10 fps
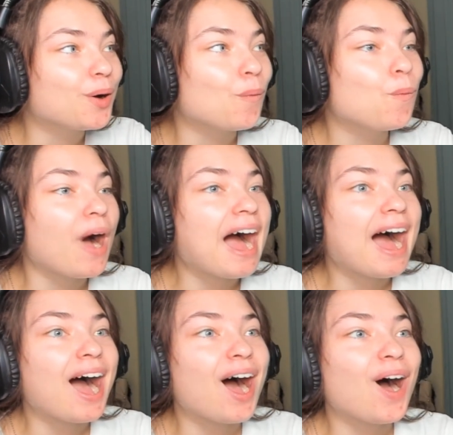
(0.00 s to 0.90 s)

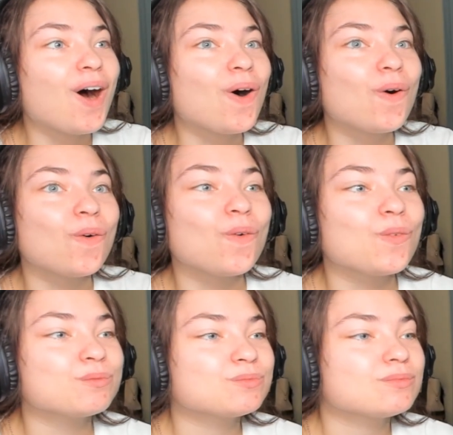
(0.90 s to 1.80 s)
Wow.
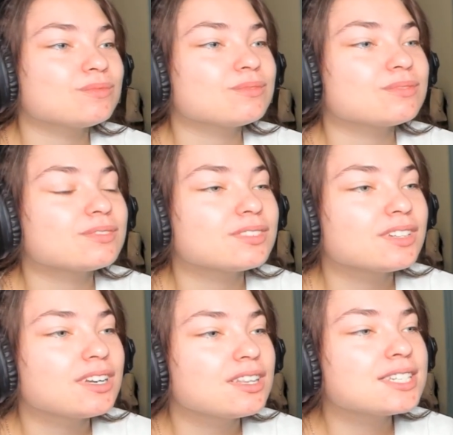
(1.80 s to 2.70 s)

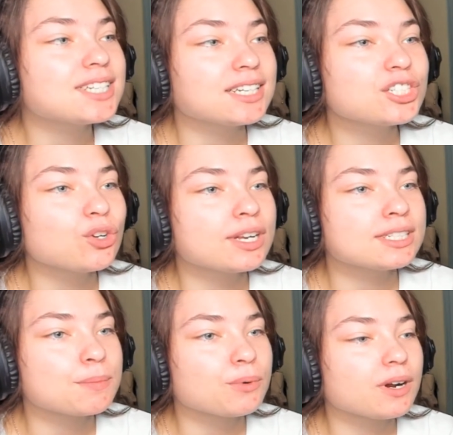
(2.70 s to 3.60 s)
This dance is so
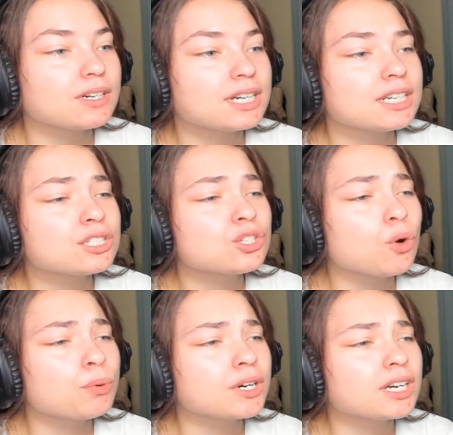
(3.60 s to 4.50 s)
contemporary. It's so
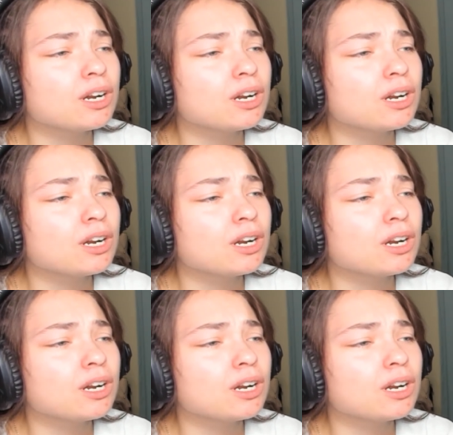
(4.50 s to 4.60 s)
pretty.